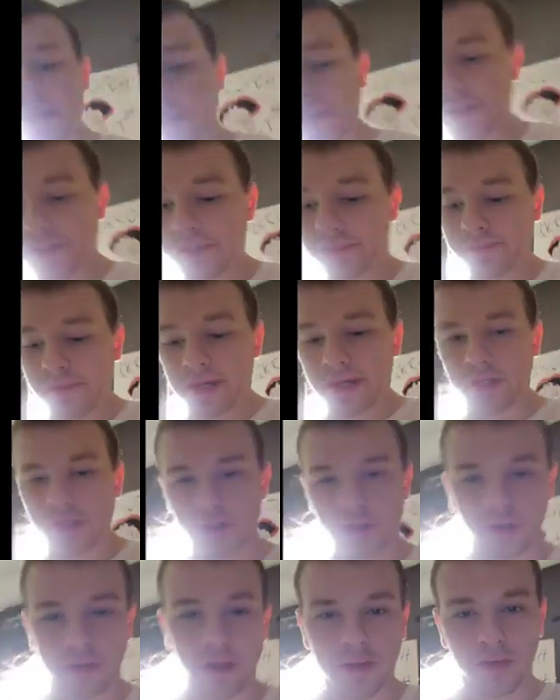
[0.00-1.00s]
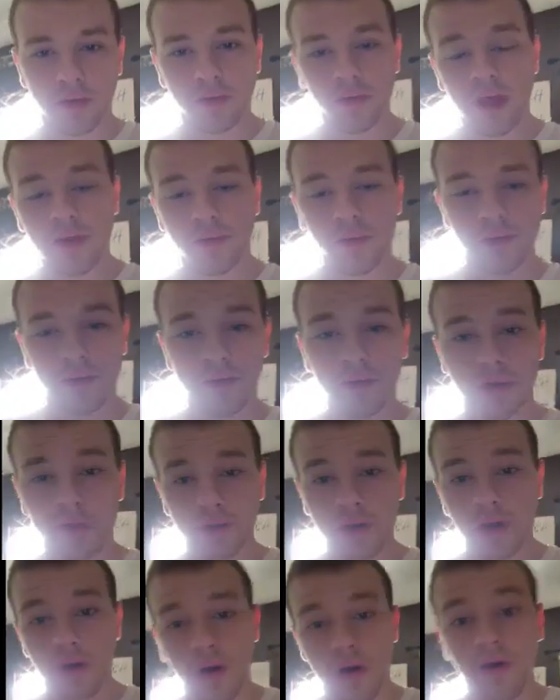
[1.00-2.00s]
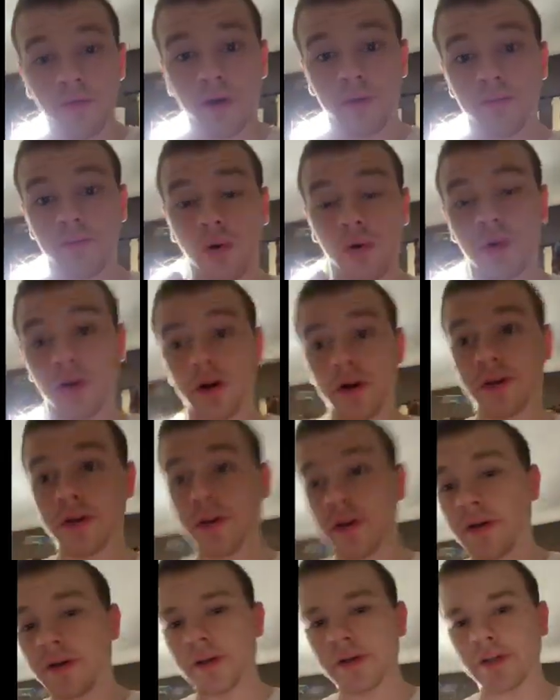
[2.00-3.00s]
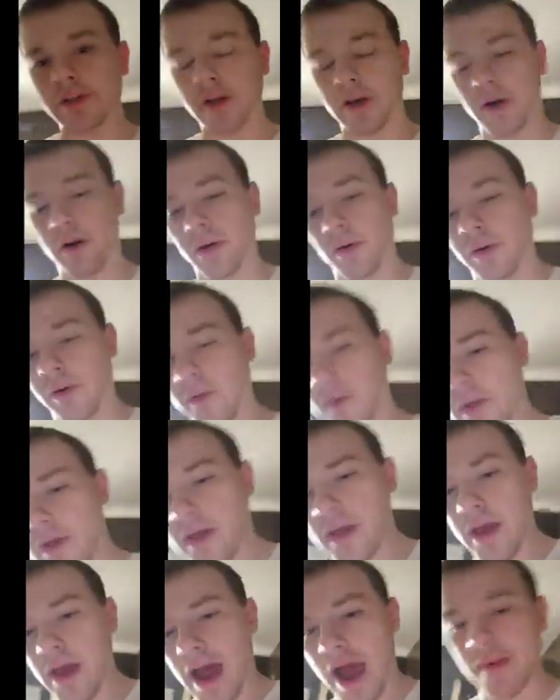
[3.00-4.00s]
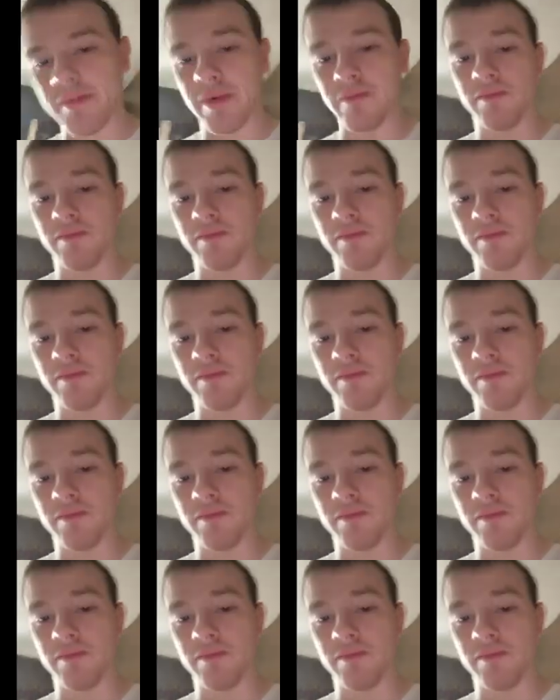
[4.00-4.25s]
just to make sure that their levels don't go overboard. So I've